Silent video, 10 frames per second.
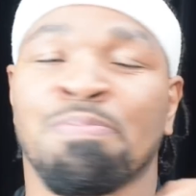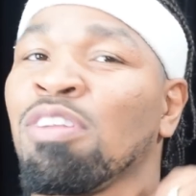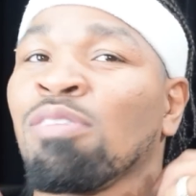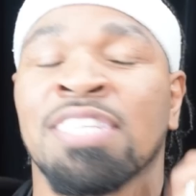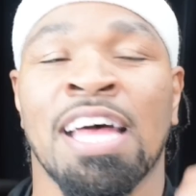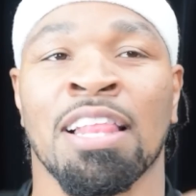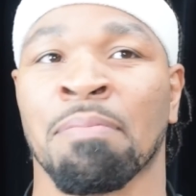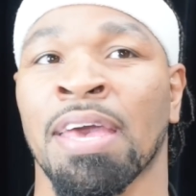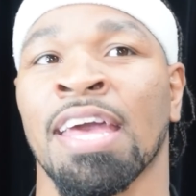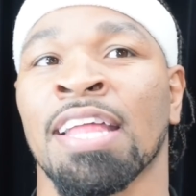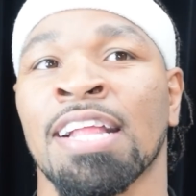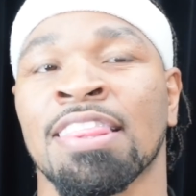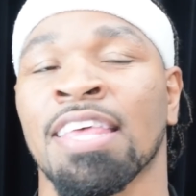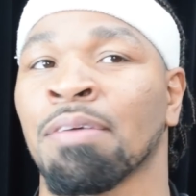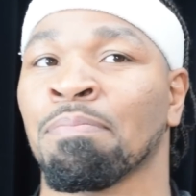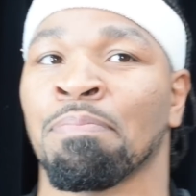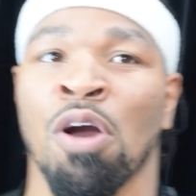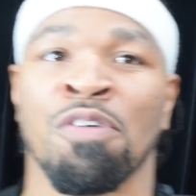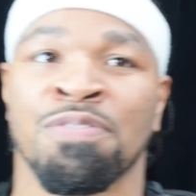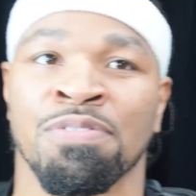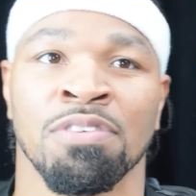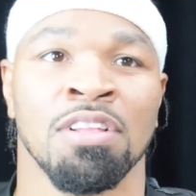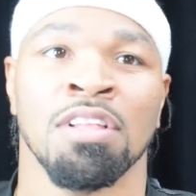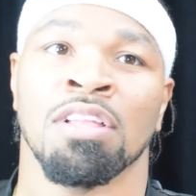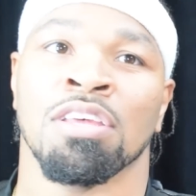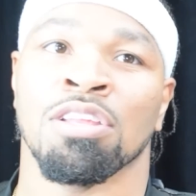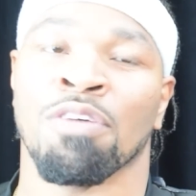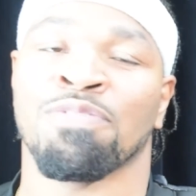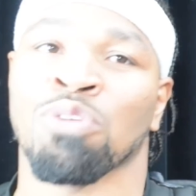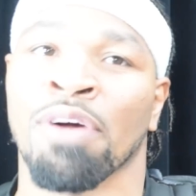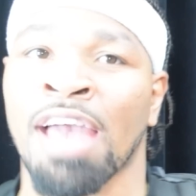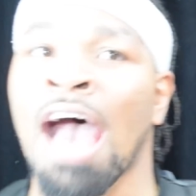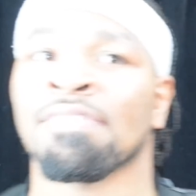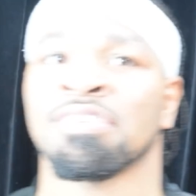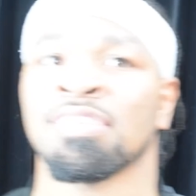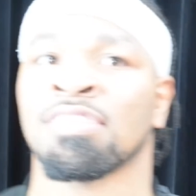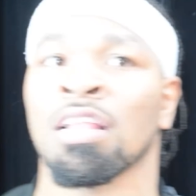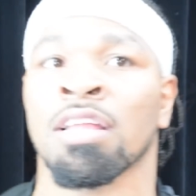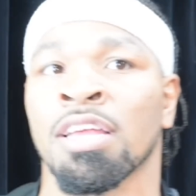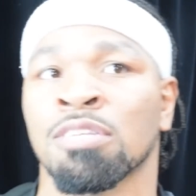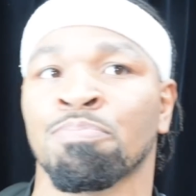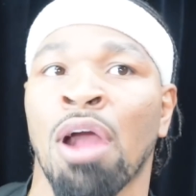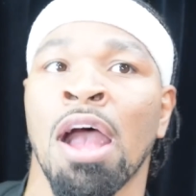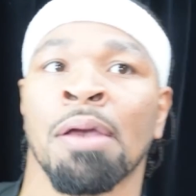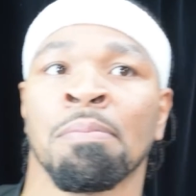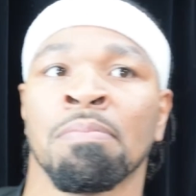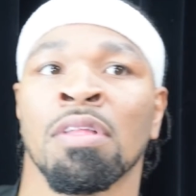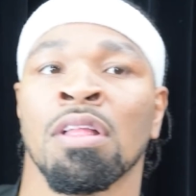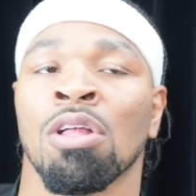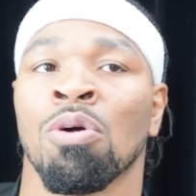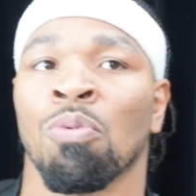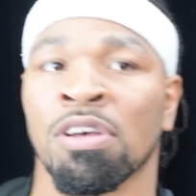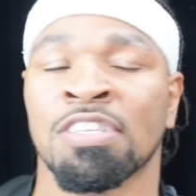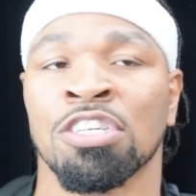No telling, man. I think both, you know, Floyd obviously still in his prime once